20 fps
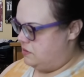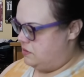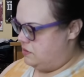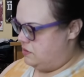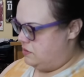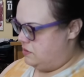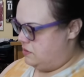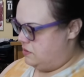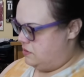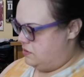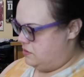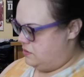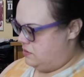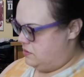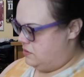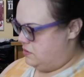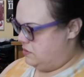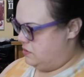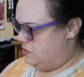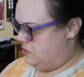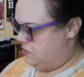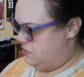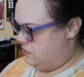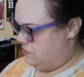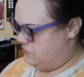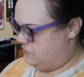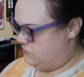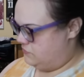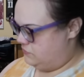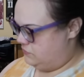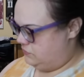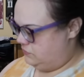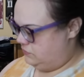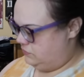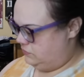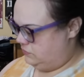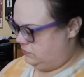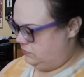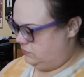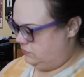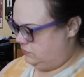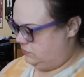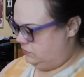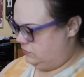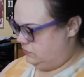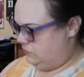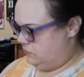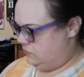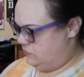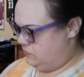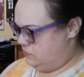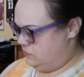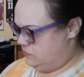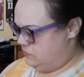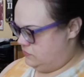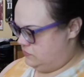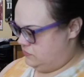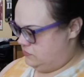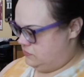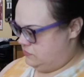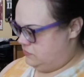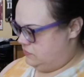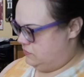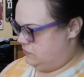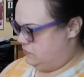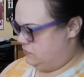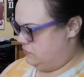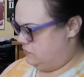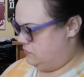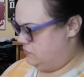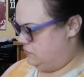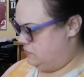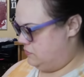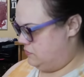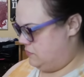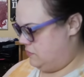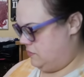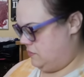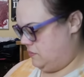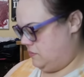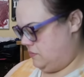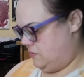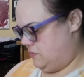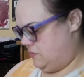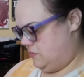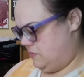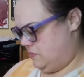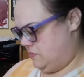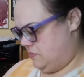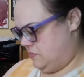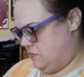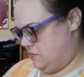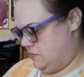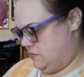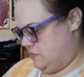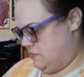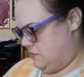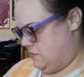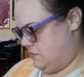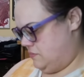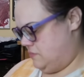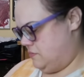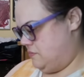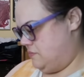No one is speaking in this clip.